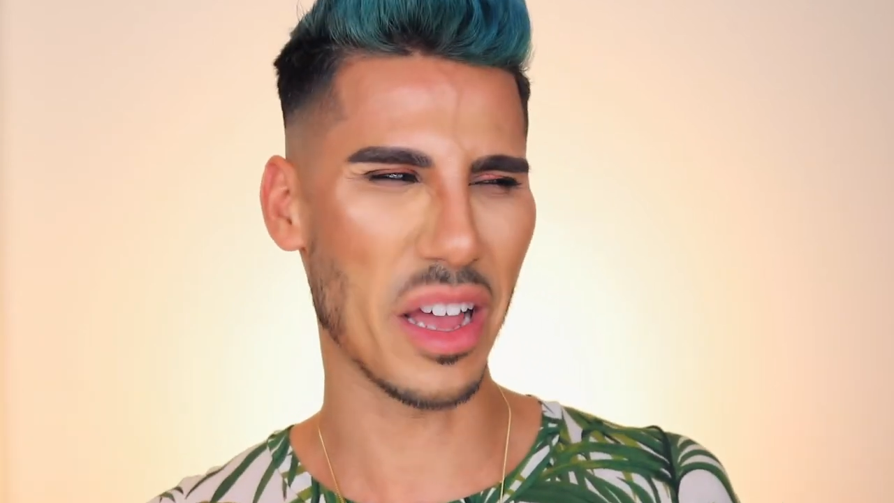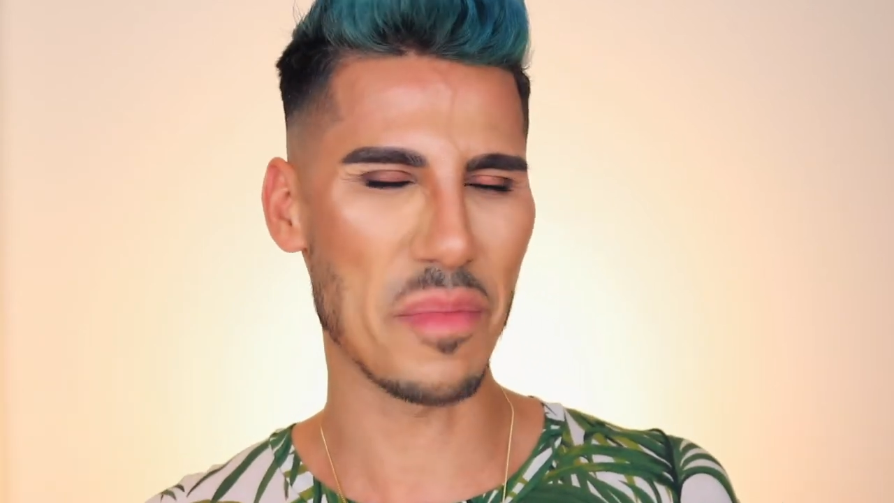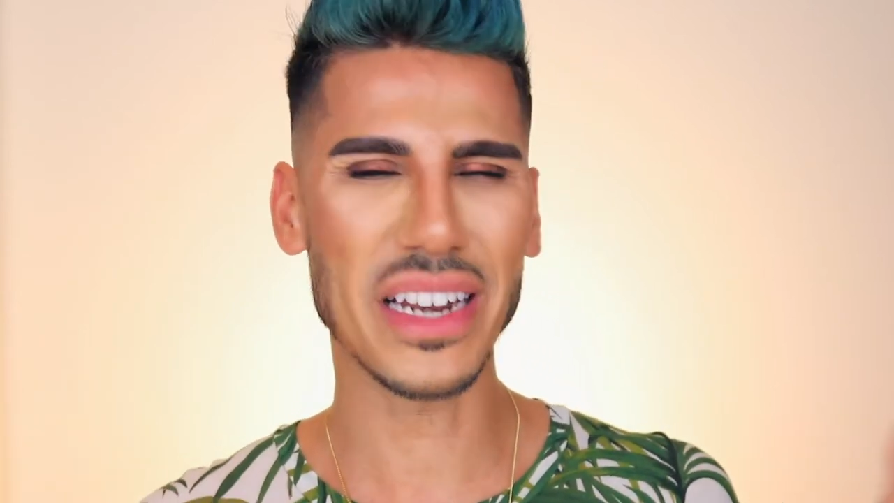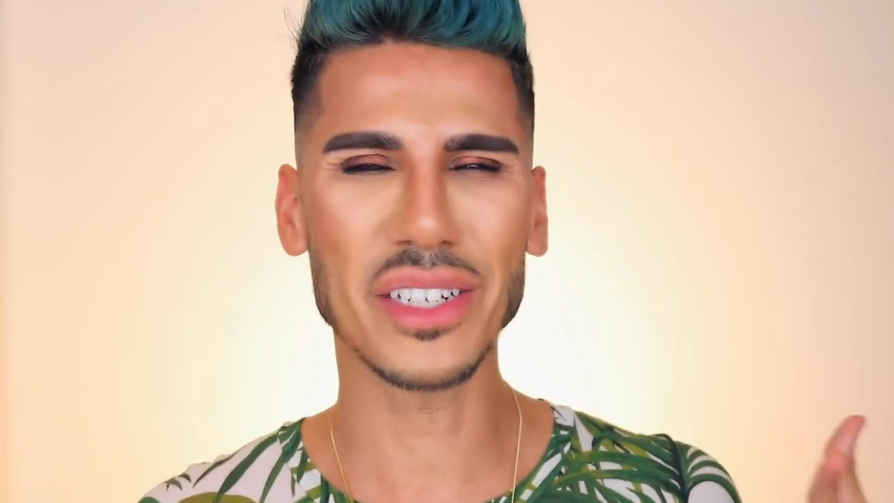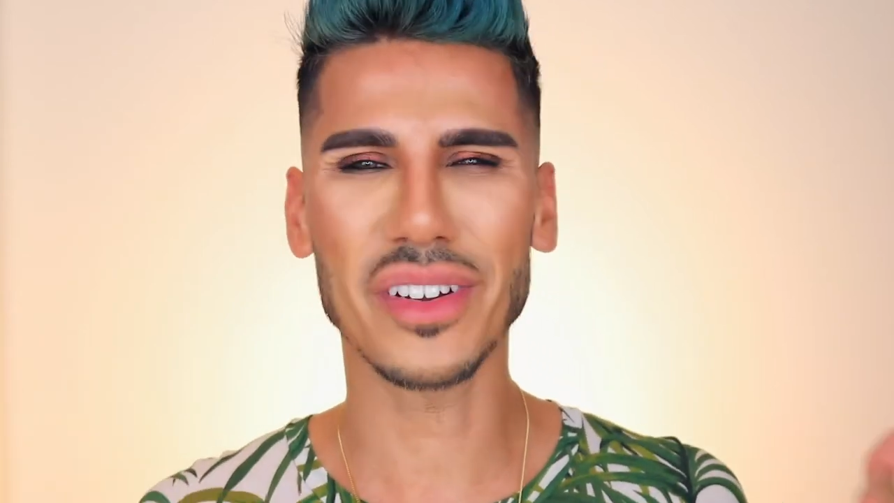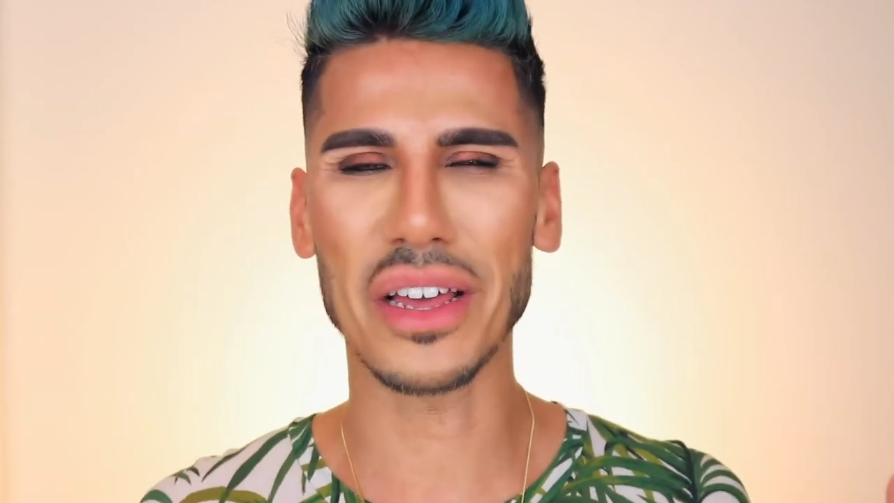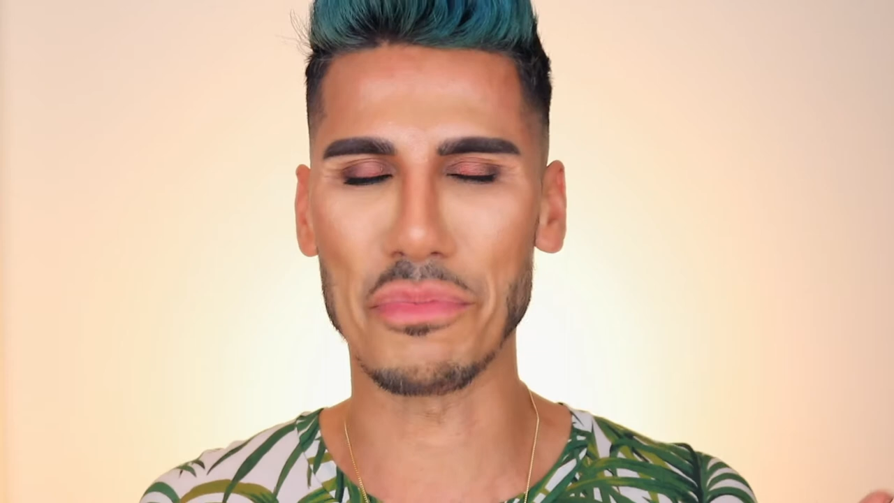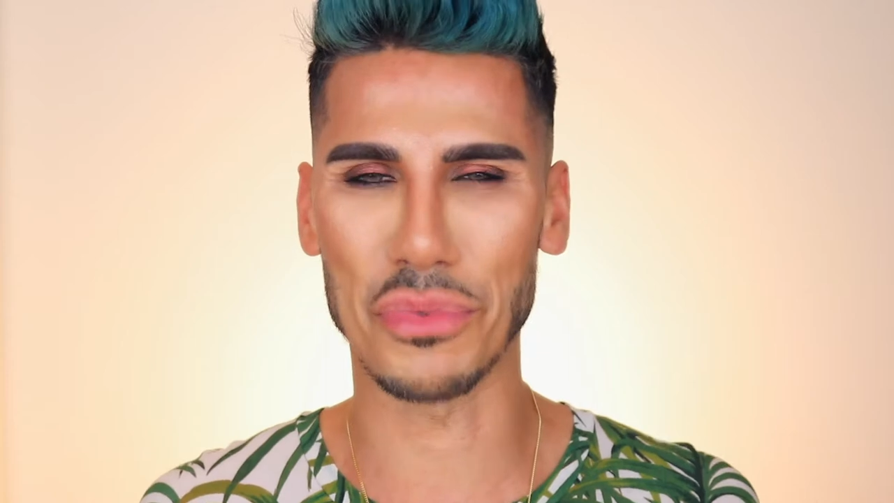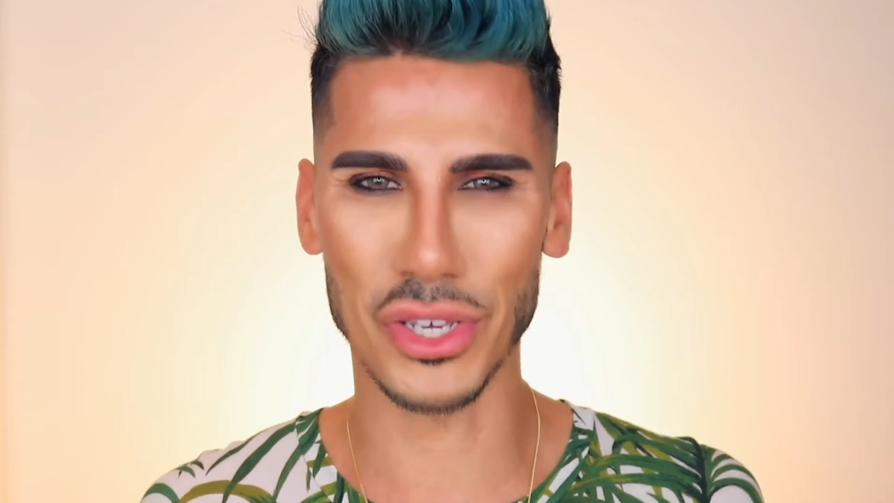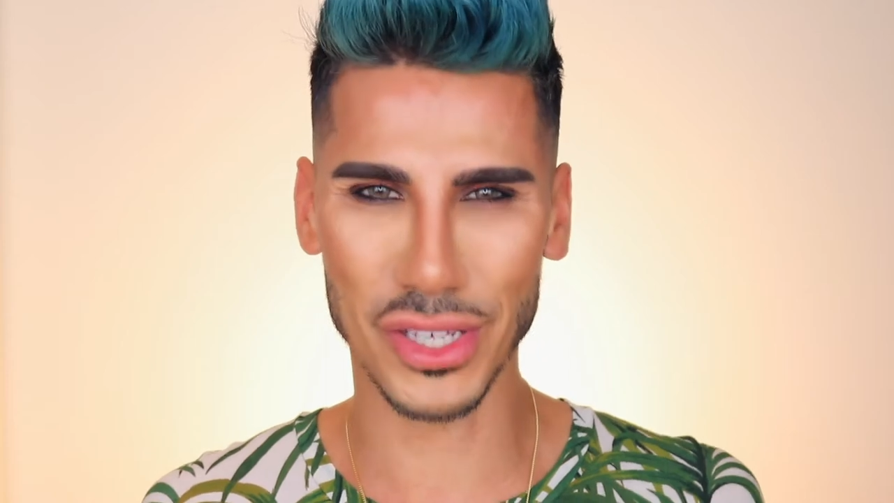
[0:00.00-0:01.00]
I mainly do
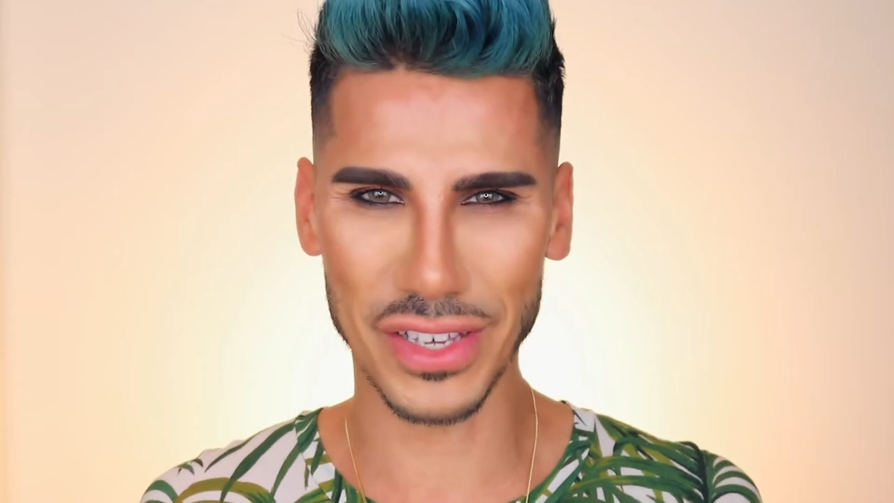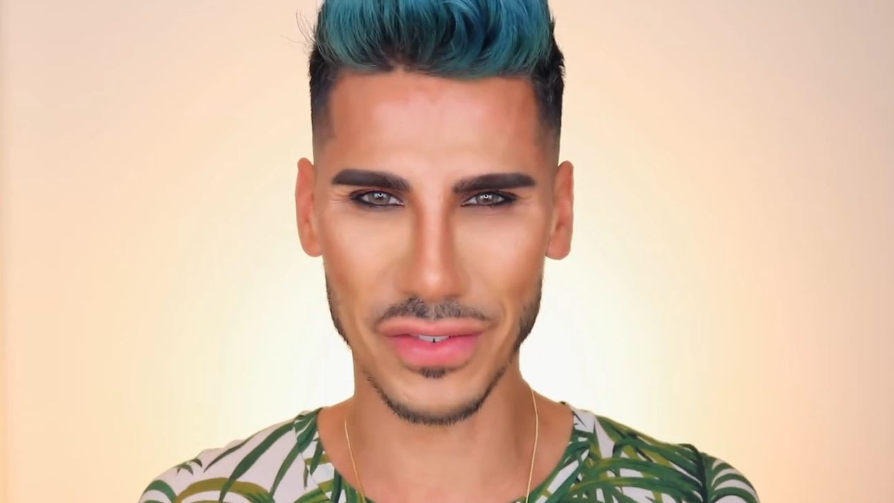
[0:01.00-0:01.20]
like beauty